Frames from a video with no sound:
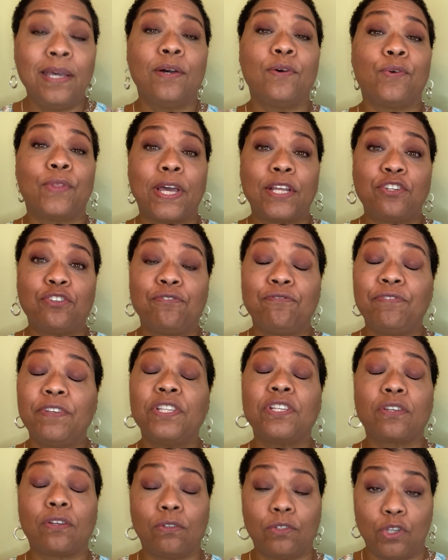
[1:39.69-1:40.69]
Well, that's your
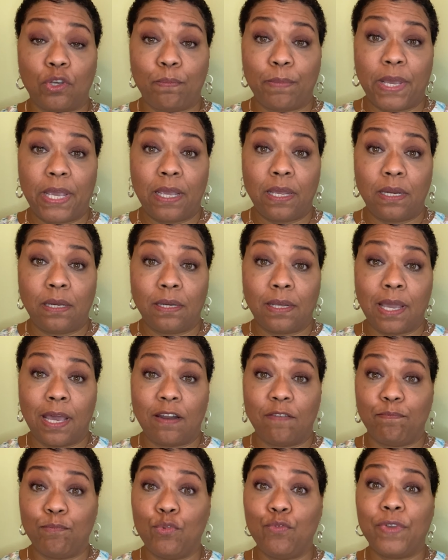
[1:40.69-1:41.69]
physical domain kind
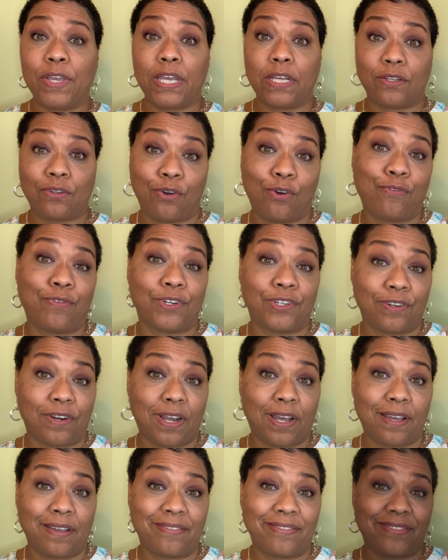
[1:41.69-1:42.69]
of moving into overdrive.